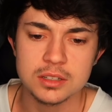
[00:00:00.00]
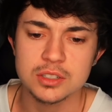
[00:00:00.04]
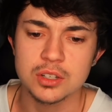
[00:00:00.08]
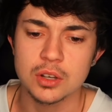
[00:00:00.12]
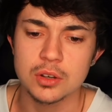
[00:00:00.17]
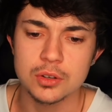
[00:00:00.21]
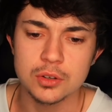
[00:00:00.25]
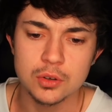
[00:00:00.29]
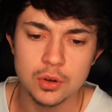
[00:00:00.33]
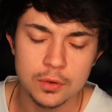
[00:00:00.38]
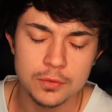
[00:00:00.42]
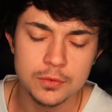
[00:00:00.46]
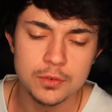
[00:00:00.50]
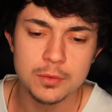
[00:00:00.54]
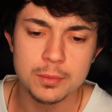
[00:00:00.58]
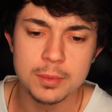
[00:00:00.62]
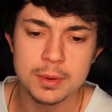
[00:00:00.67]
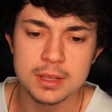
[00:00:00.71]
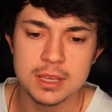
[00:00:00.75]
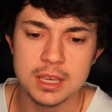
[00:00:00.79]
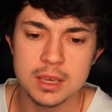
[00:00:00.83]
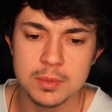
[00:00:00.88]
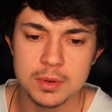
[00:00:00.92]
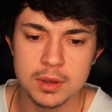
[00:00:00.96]
so, you know, if you've
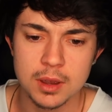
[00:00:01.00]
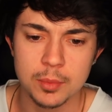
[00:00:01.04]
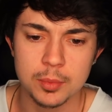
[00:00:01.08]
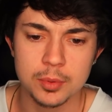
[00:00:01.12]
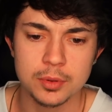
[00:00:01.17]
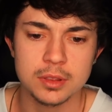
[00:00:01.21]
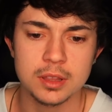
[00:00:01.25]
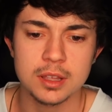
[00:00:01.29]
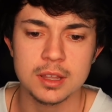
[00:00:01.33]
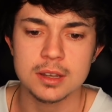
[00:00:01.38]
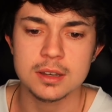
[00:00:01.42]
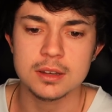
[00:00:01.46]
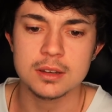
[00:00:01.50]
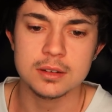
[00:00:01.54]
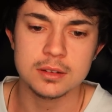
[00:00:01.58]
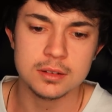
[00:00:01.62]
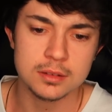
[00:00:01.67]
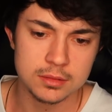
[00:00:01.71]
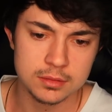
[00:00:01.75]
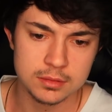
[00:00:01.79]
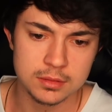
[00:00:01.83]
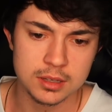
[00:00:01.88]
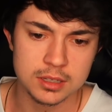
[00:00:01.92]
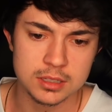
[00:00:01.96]
been keeping up with it,
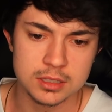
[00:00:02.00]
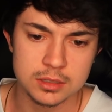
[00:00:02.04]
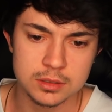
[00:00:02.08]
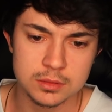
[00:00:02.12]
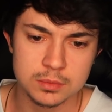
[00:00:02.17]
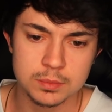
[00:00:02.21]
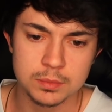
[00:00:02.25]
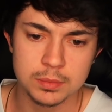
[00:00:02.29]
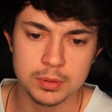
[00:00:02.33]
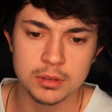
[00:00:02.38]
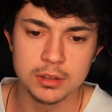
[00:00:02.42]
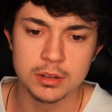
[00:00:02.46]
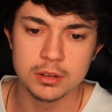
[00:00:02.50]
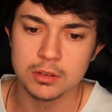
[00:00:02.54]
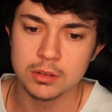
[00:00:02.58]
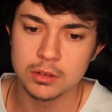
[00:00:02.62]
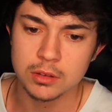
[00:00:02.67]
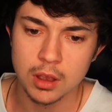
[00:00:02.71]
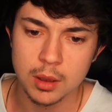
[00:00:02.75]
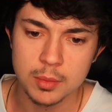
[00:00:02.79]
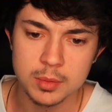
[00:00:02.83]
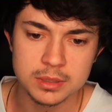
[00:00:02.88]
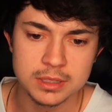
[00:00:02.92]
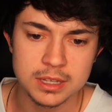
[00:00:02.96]
this political
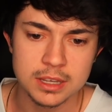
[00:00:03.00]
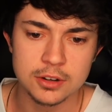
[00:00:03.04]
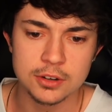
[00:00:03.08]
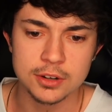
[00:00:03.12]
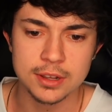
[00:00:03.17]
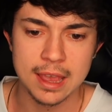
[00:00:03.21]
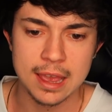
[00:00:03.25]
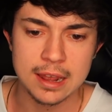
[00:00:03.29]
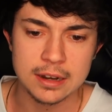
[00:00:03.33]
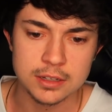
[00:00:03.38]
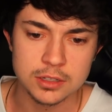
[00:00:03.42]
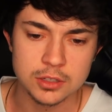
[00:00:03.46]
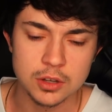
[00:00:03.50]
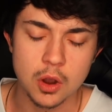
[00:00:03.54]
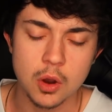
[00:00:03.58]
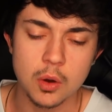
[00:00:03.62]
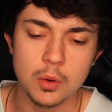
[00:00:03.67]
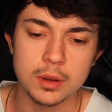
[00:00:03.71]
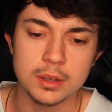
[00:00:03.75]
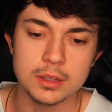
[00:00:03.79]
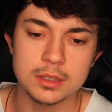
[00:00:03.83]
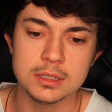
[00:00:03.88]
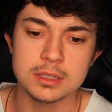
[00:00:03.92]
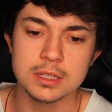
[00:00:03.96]
commentator, Candace
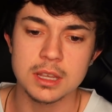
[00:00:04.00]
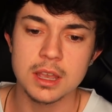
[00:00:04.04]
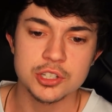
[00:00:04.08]
Owens,